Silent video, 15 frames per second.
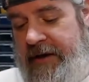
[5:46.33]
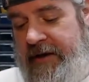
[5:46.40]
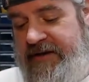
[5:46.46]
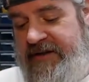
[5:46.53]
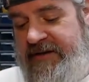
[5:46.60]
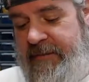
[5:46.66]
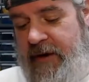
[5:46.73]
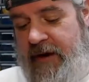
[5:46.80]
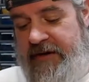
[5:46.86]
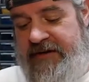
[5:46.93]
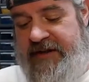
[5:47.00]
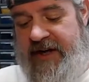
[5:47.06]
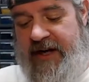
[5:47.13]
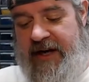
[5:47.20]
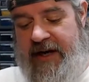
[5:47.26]
the small
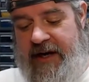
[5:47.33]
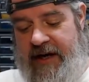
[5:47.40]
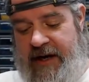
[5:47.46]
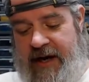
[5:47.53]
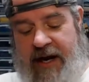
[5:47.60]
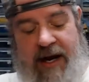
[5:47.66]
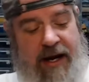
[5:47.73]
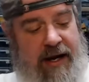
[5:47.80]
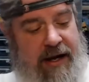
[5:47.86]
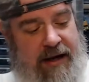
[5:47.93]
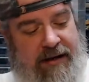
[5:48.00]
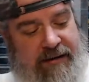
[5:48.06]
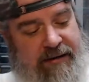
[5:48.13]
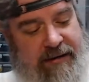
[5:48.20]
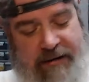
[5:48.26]
side,
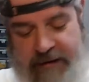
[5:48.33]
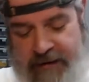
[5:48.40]
and